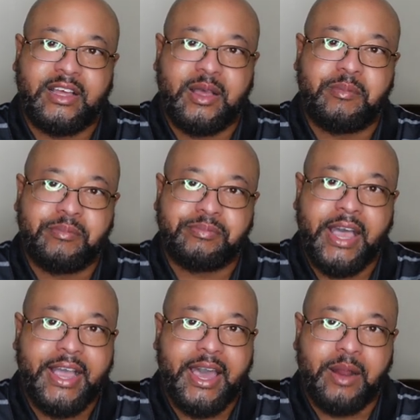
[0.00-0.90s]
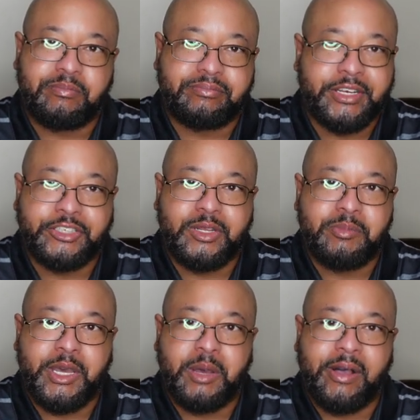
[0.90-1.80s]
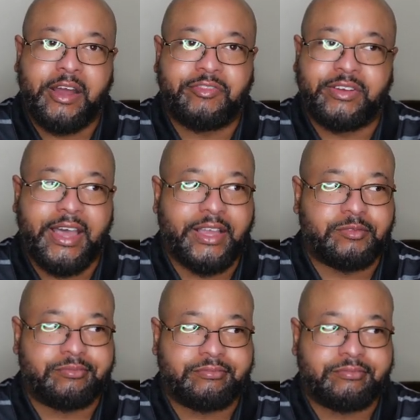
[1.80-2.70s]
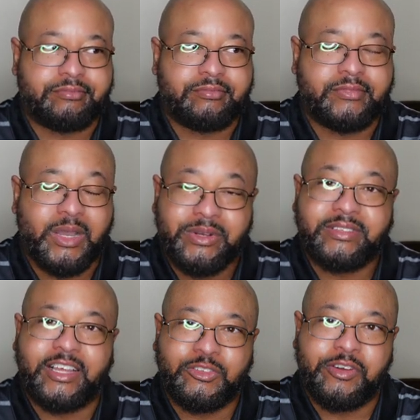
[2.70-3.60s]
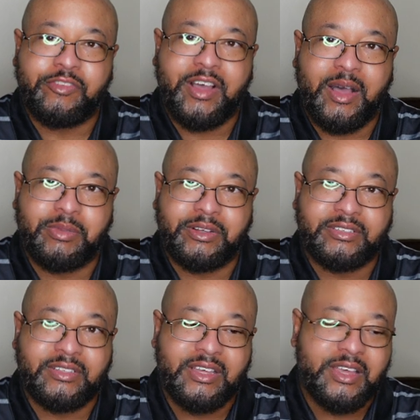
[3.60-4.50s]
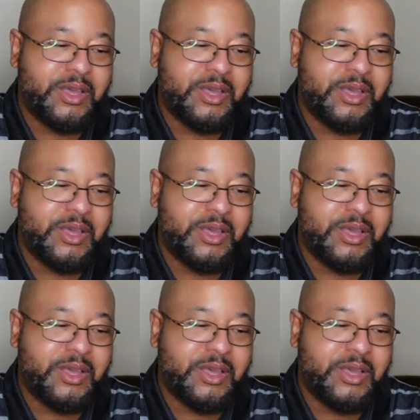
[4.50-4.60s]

Um, I got a 100 ml bottle for like, I want to say like 25 bucks.